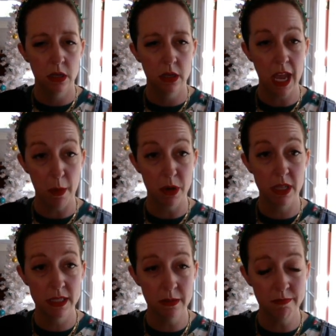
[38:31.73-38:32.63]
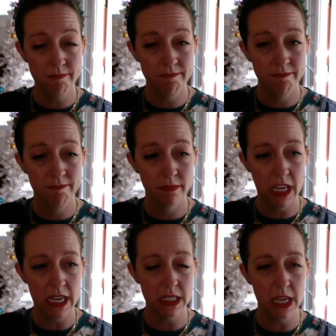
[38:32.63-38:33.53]
capitalism,
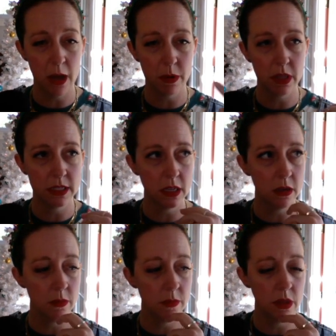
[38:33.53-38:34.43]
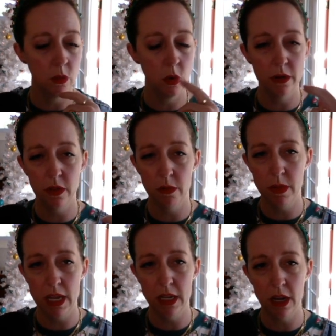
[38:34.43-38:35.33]
anti-capitalism. One of the
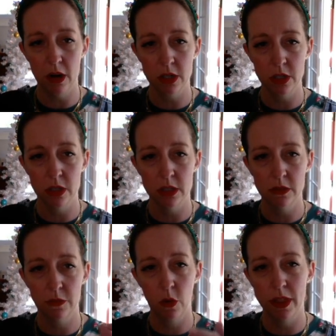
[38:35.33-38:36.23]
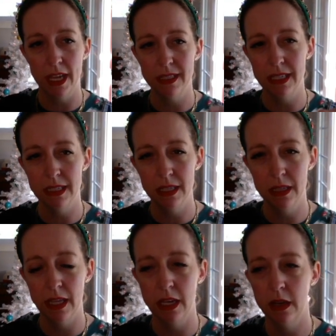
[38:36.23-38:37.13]
main characters for that
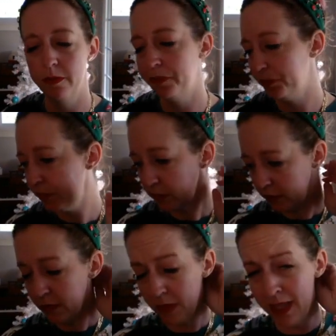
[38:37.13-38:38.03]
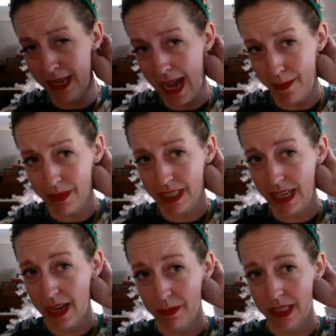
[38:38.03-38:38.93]
season, like the
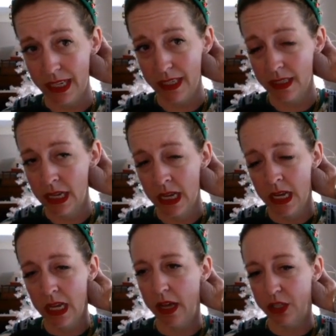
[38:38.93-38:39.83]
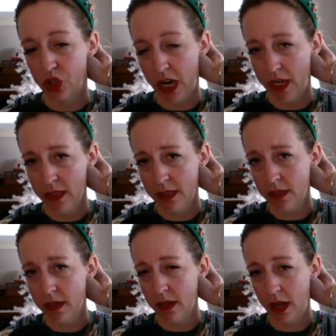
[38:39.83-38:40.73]
MCs, is
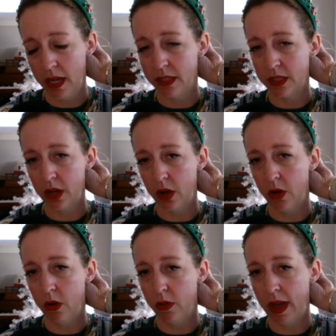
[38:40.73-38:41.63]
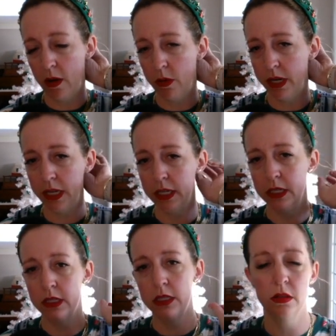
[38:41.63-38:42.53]
trans. And so that one
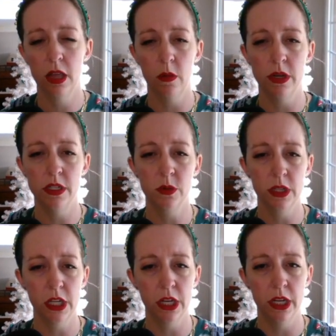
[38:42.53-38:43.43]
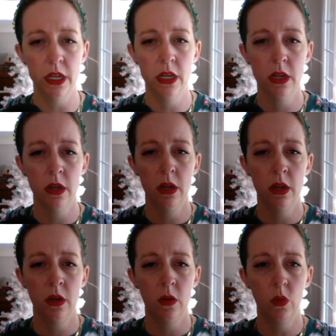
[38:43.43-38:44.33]
is really good.
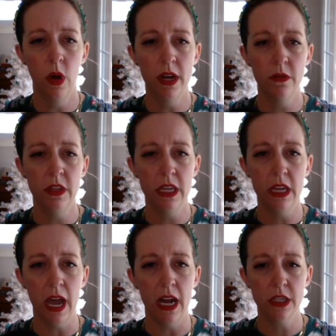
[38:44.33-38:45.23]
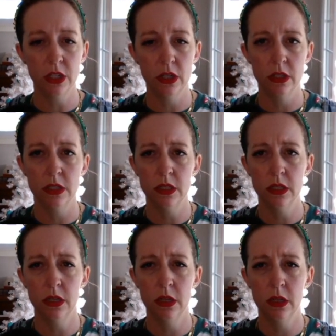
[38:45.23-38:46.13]
One of the actors
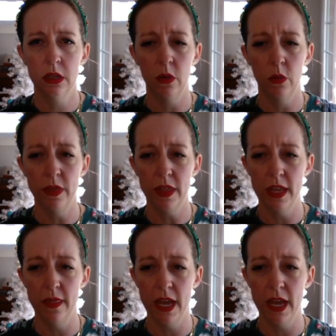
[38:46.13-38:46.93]
within